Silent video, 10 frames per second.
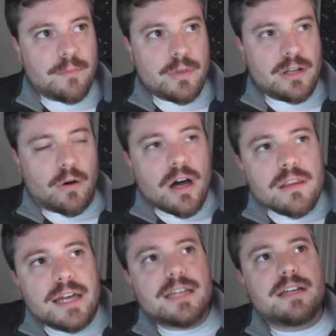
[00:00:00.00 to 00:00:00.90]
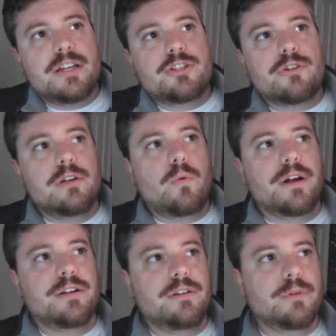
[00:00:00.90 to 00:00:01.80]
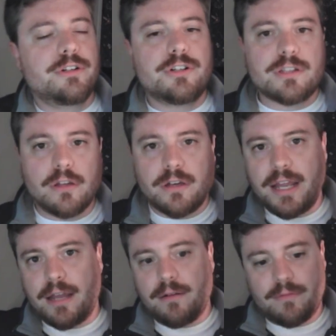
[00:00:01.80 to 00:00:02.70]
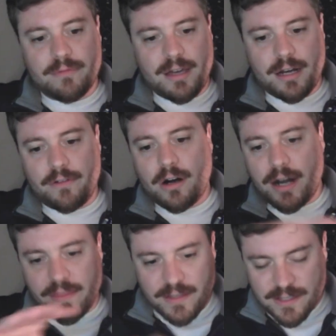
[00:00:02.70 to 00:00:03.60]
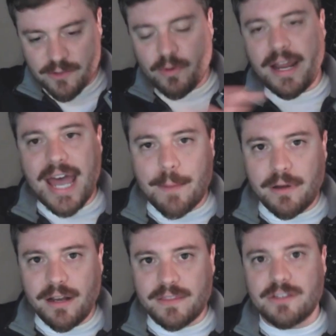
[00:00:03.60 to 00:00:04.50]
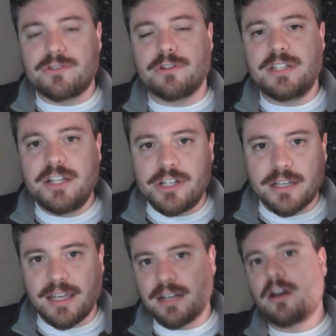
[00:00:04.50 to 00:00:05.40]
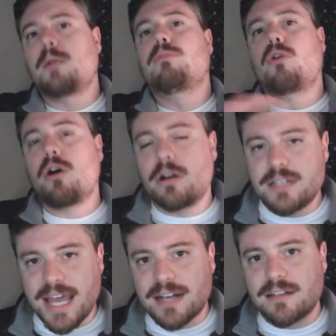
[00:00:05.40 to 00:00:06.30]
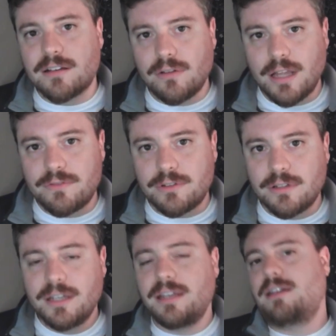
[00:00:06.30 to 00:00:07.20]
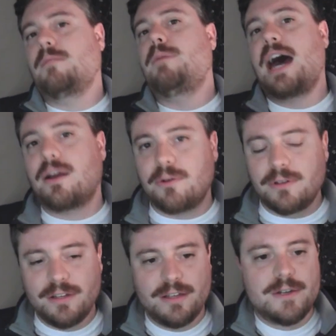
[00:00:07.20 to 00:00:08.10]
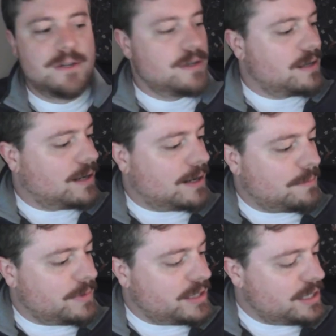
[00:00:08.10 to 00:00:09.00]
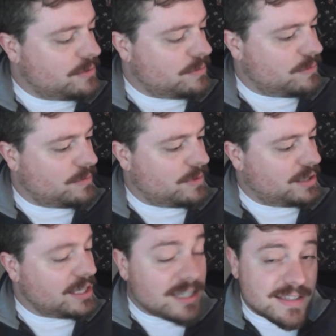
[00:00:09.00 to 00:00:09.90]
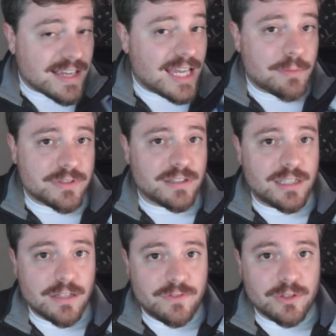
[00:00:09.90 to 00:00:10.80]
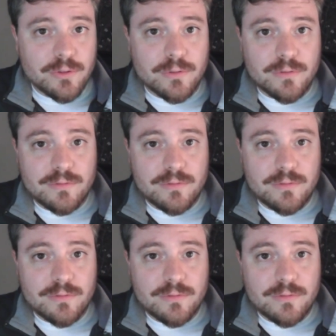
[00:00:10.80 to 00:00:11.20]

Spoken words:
unlike a history where you're just looking at kind of, all right, this is what happened at the strategic and kind of broader tactical level in a battle. He is able to give you